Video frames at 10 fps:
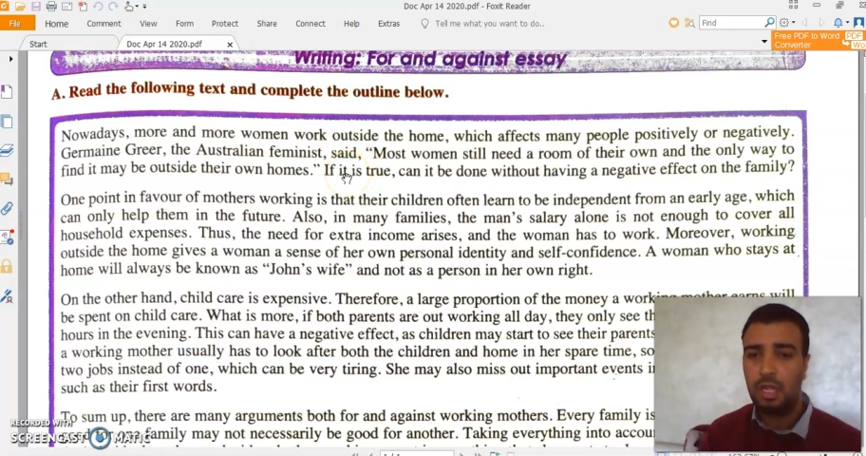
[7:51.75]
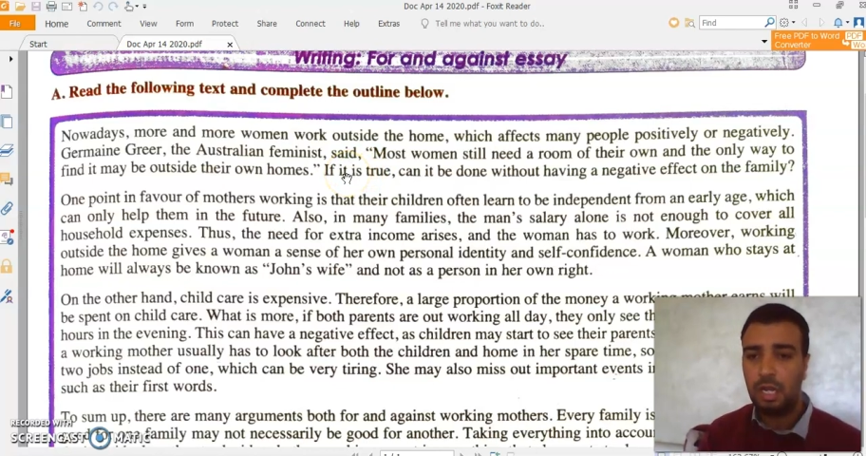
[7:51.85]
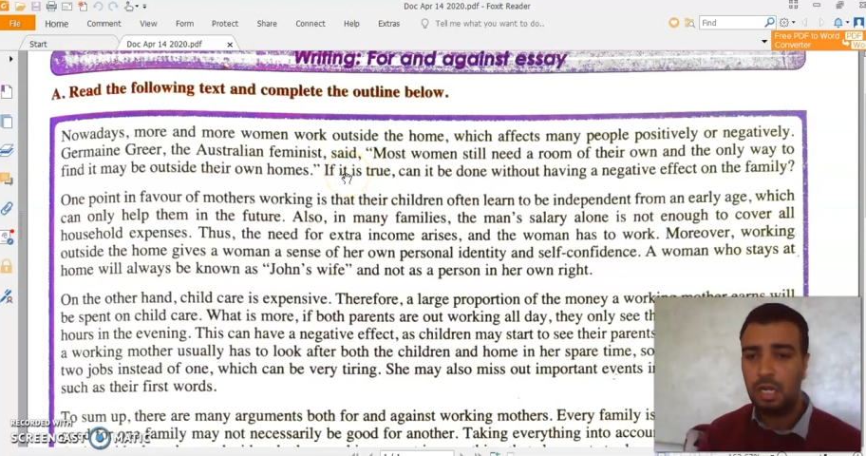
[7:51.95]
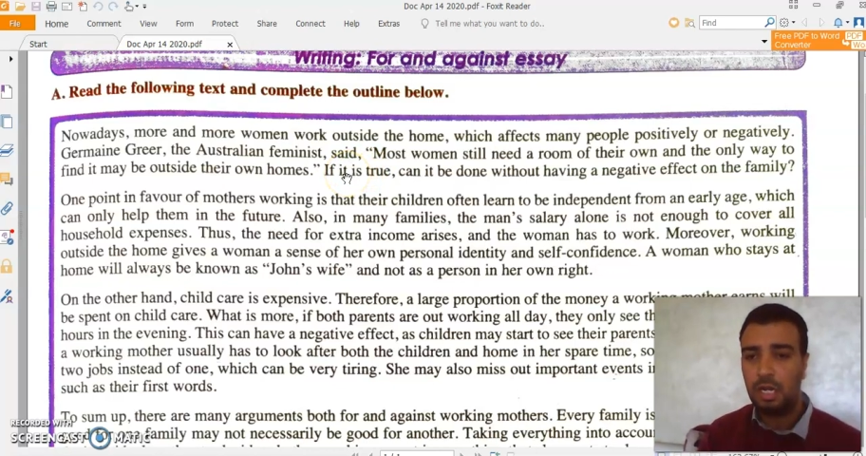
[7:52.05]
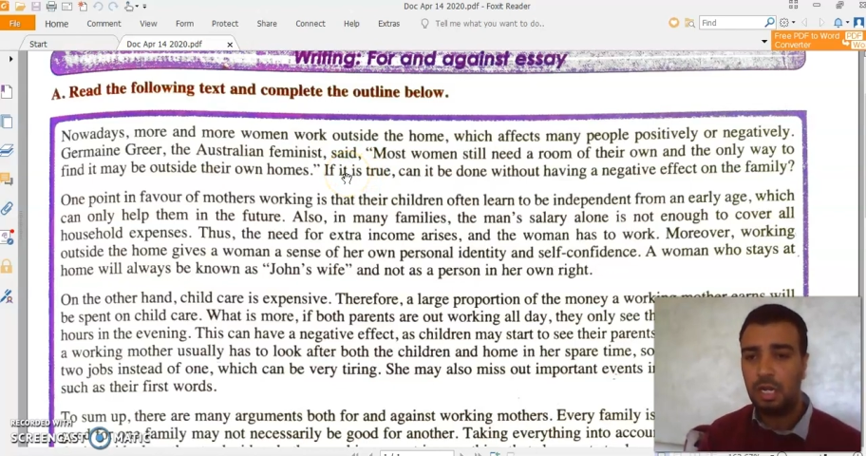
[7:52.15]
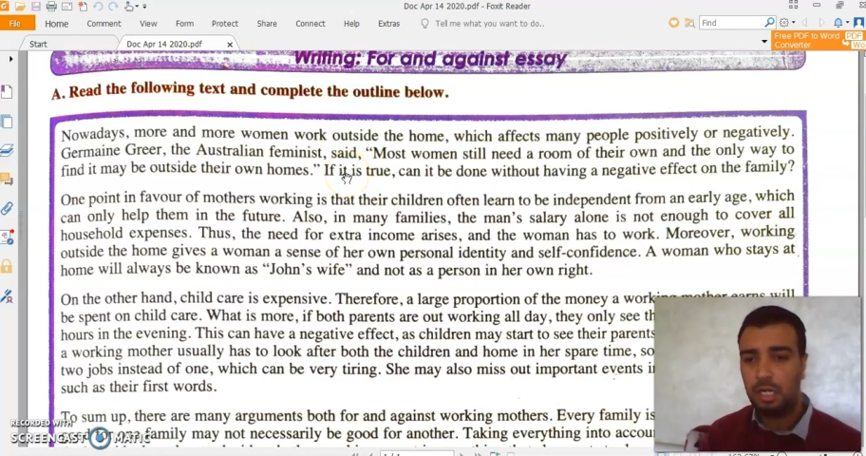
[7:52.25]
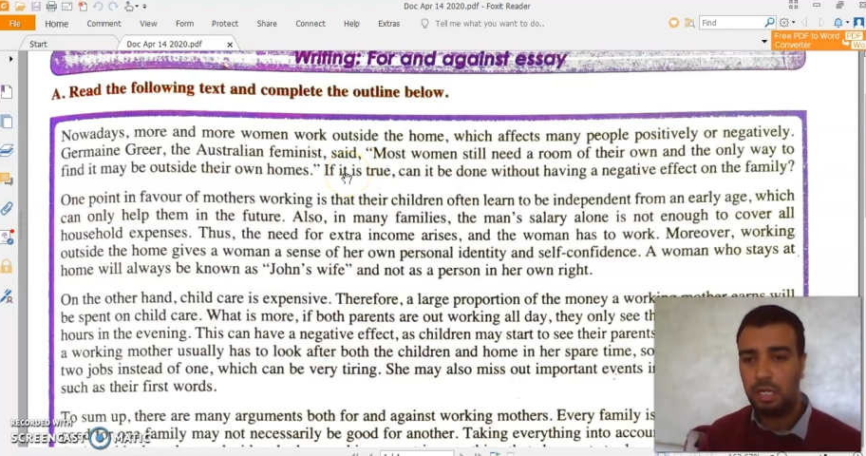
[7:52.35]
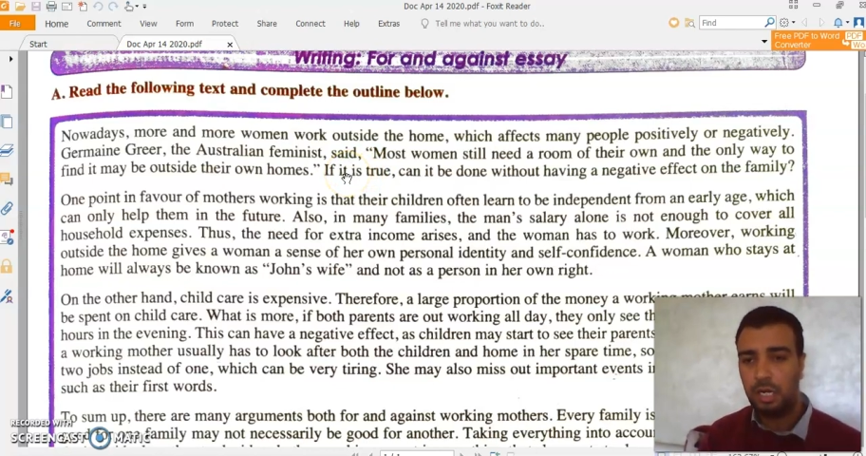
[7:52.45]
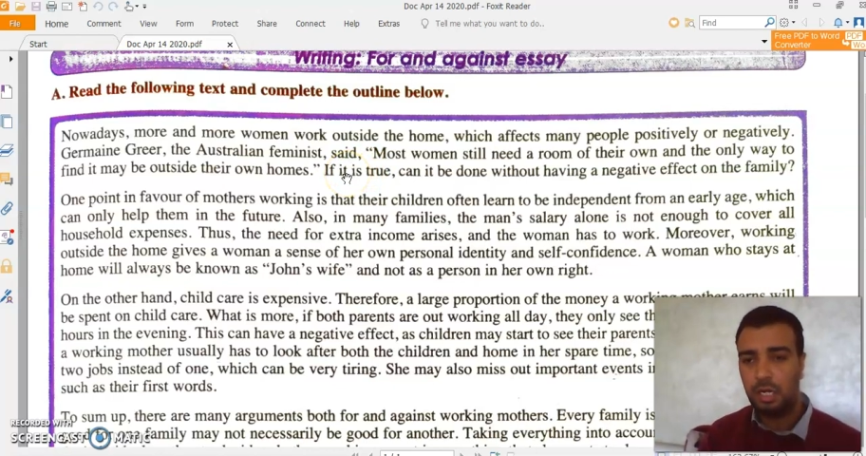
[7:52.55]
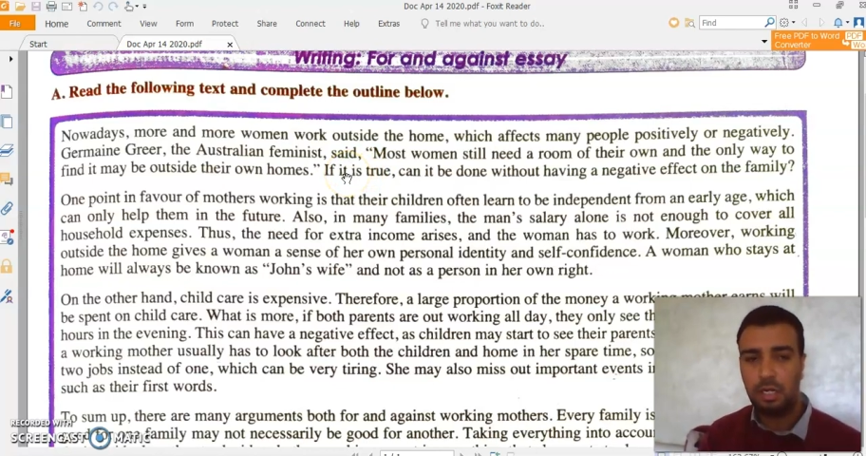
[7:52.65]
any
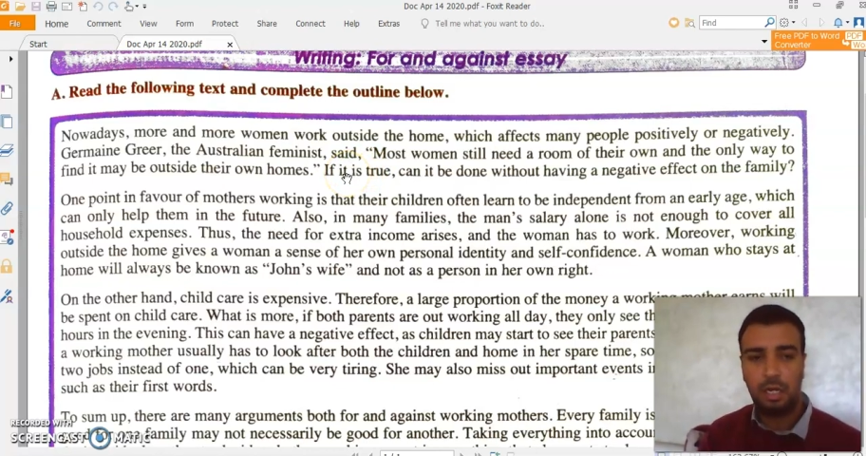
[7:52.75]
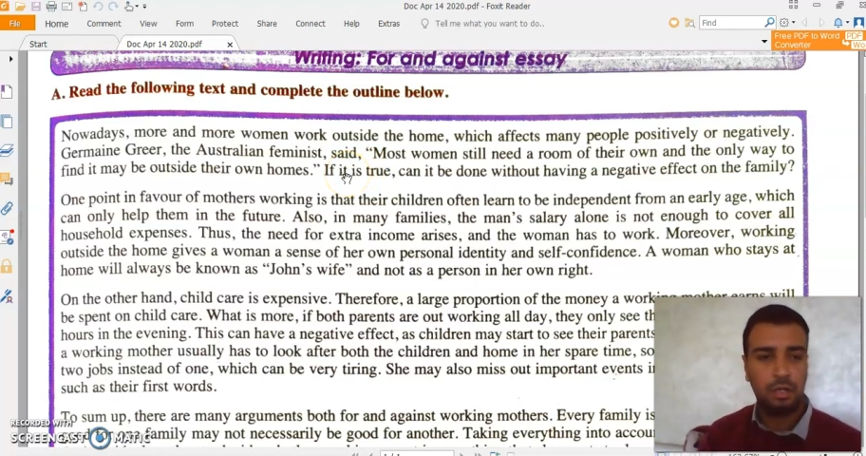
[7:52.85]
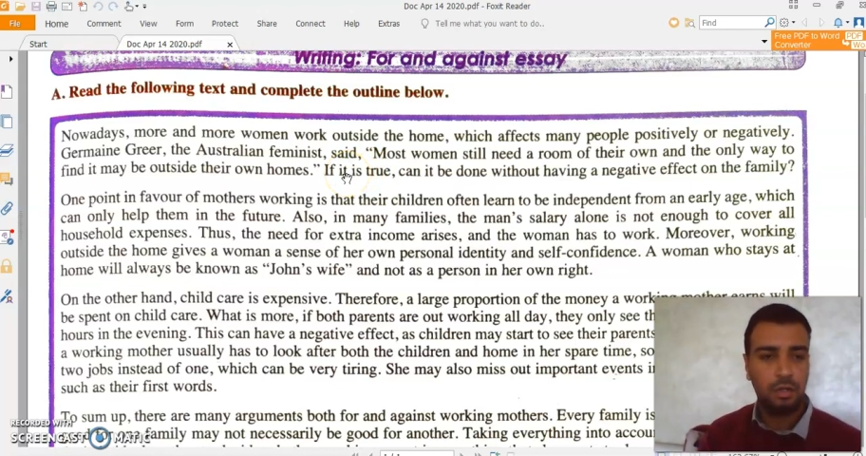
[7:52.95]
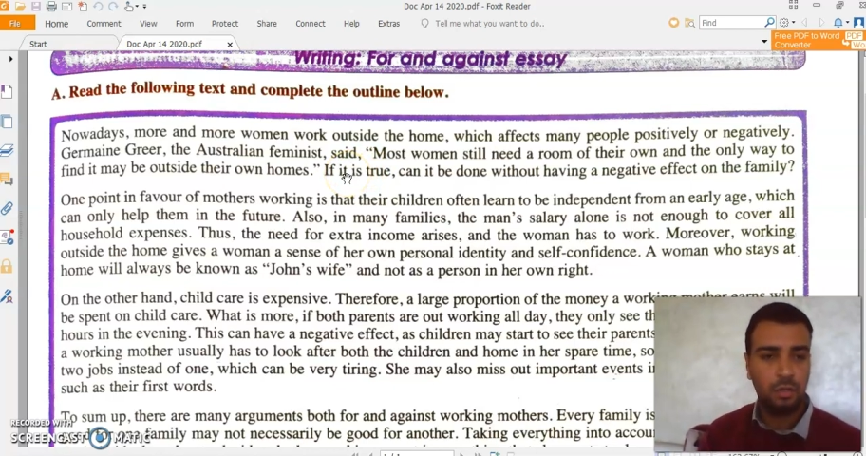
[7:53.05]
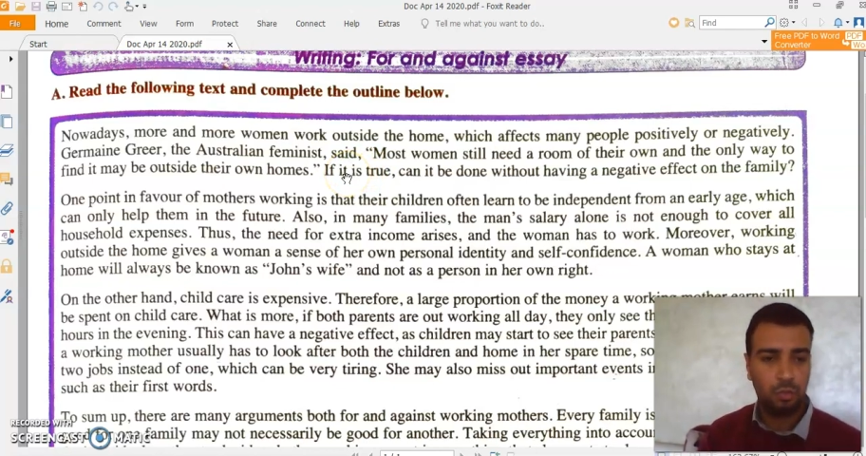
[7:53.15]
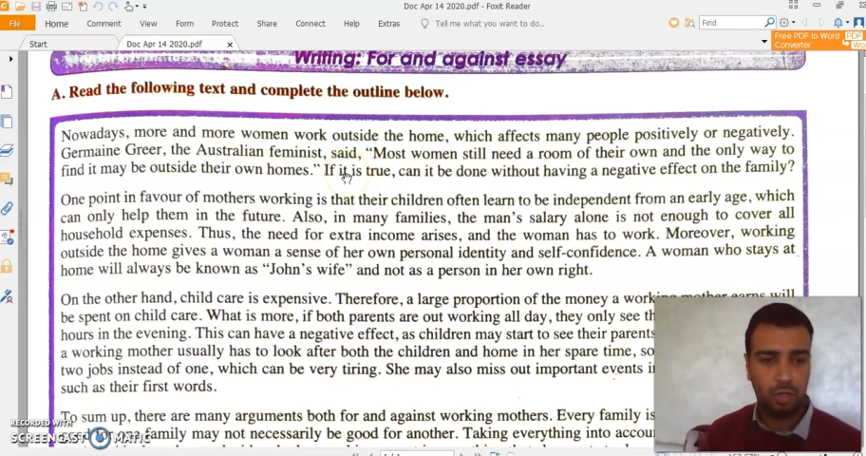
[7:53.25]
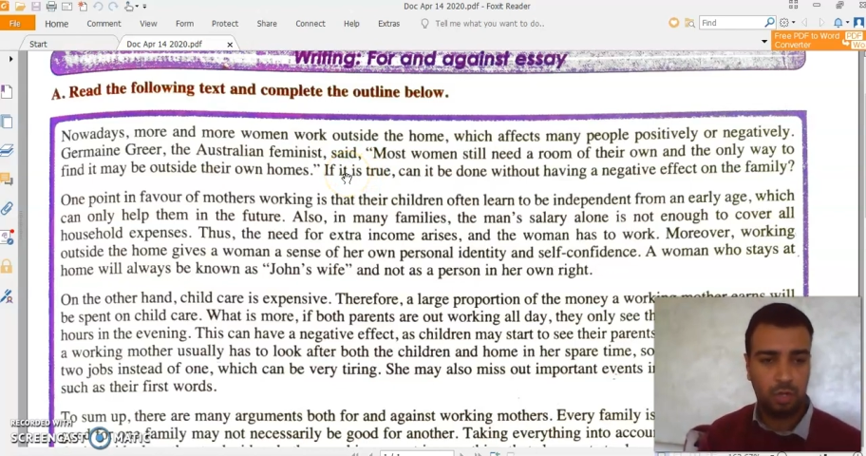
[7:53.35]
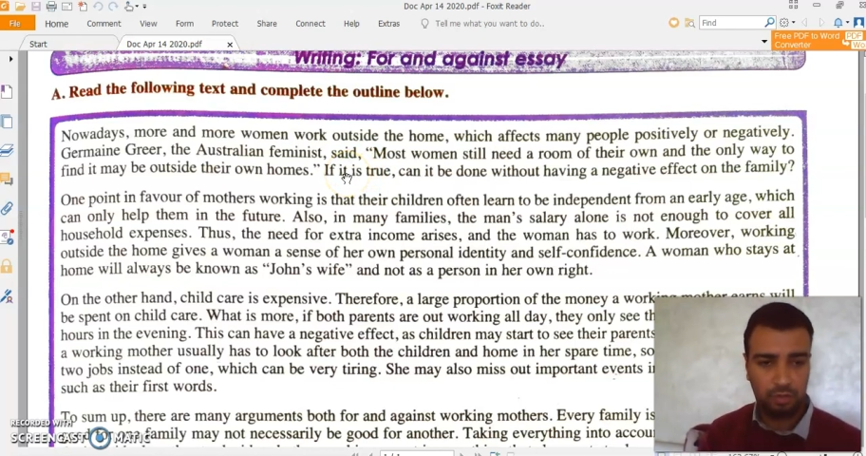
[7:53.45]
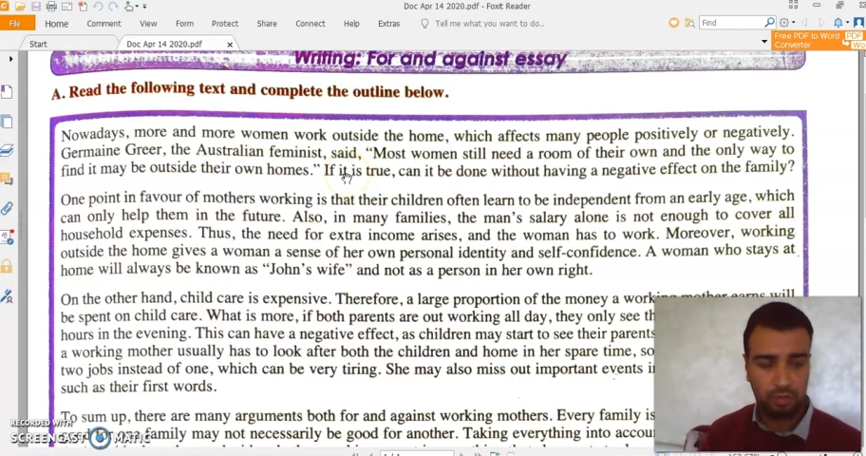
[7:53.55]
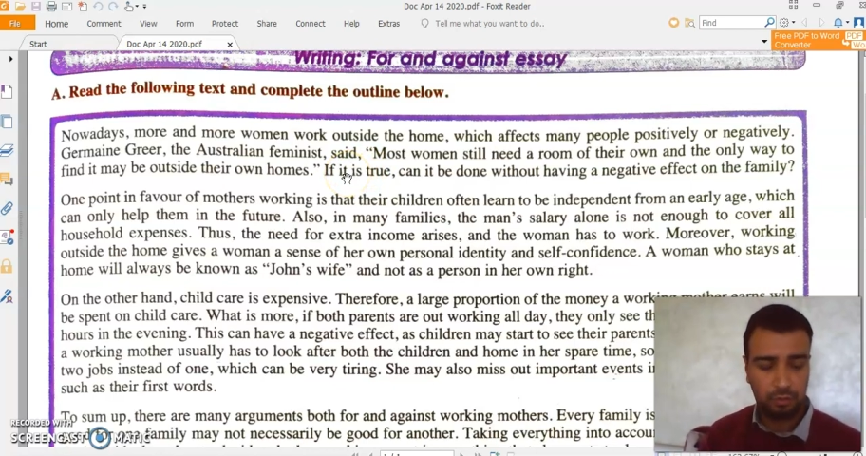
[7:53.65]
linking
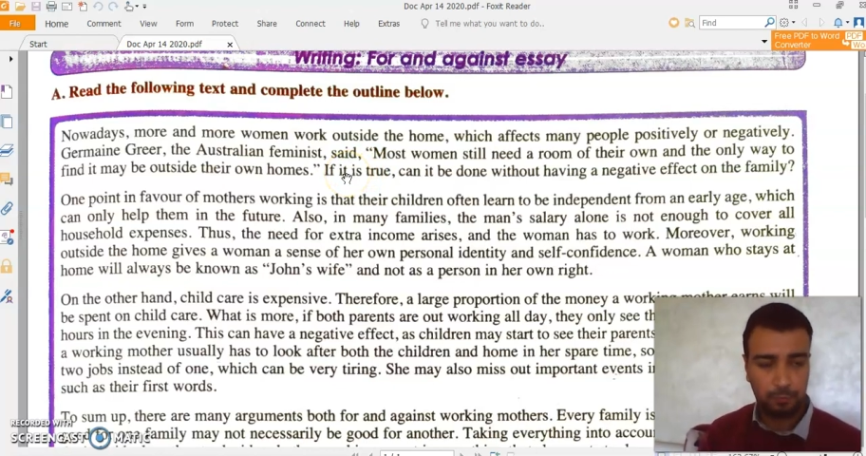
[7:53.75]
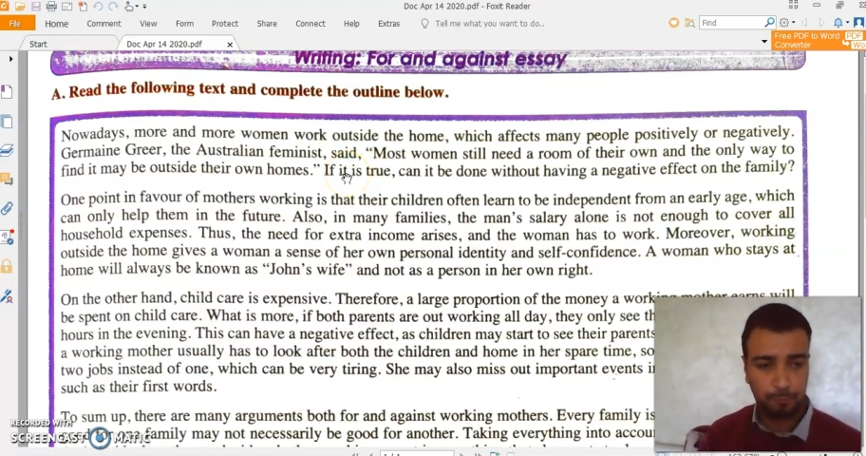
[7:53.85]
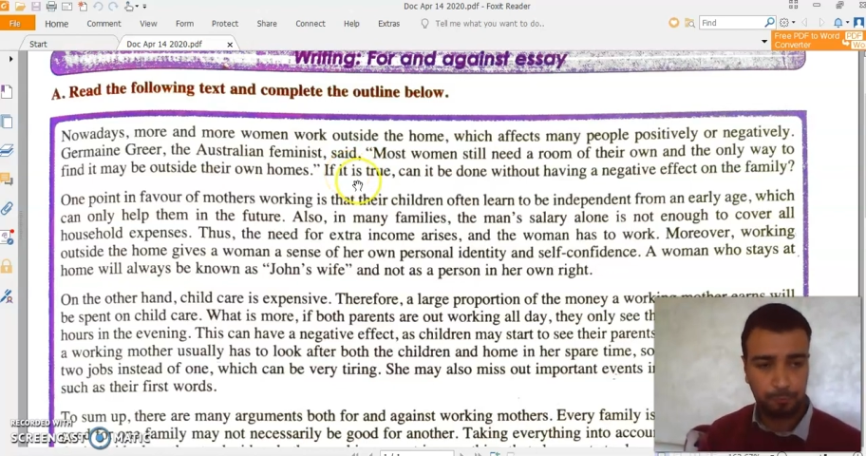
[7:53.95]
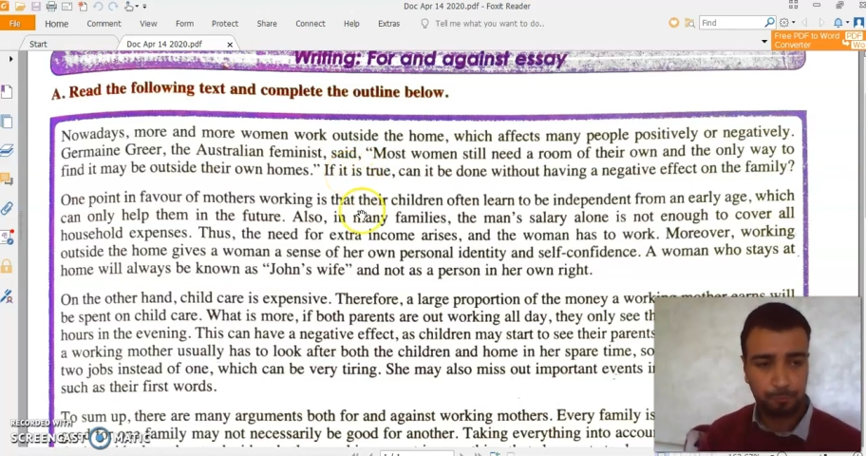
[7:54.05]
words.